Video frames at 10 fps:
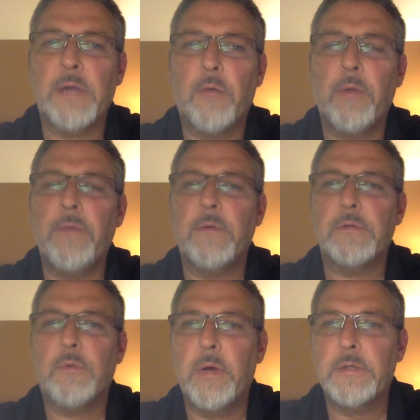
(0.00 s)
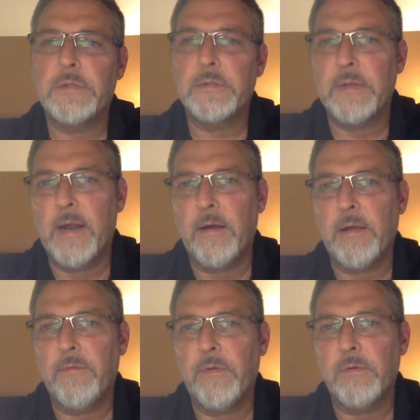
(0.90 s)
I'll read those questions and I'll
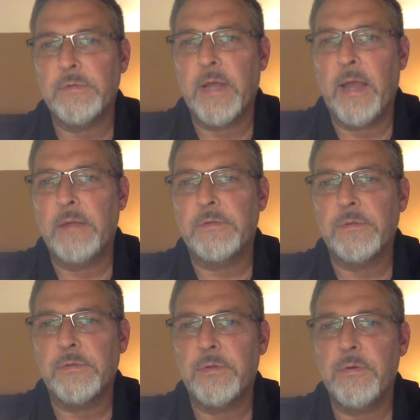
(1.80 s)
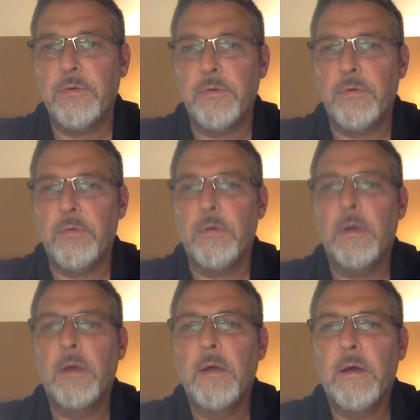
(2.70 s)
give those answers to you
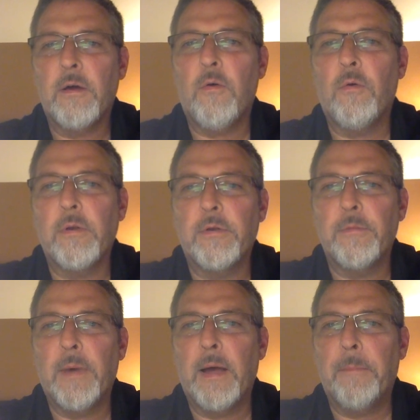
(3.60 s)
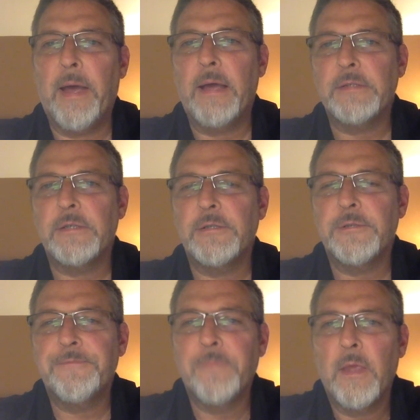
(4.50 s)
according to my passage.
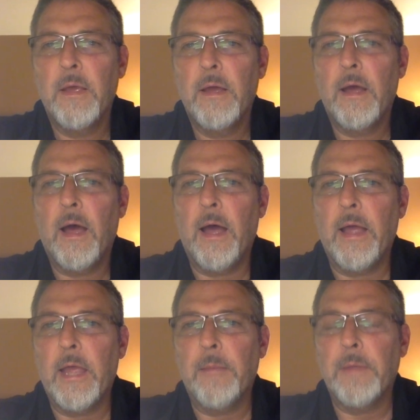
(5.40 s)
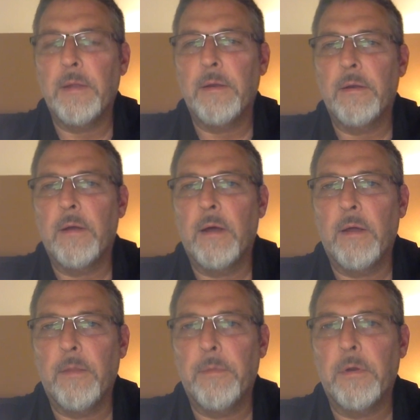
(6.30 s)
I am in
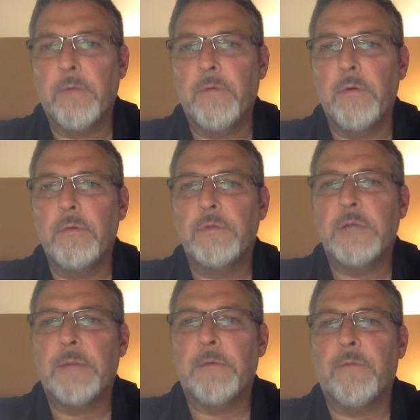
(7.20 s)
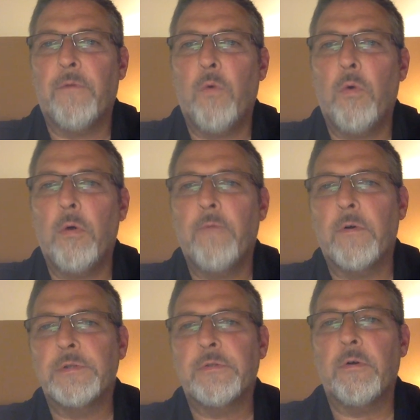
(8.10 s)
the book of Luke, chapter 4,
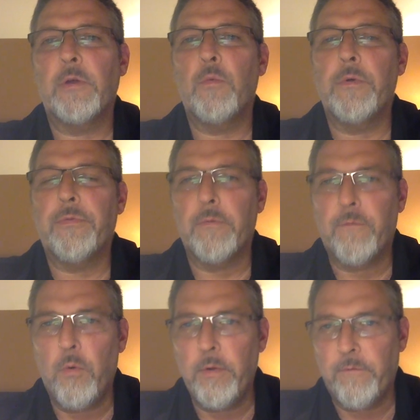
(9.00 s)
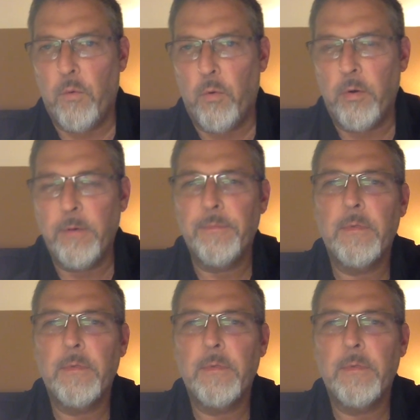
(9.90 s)
verse 31 through 44.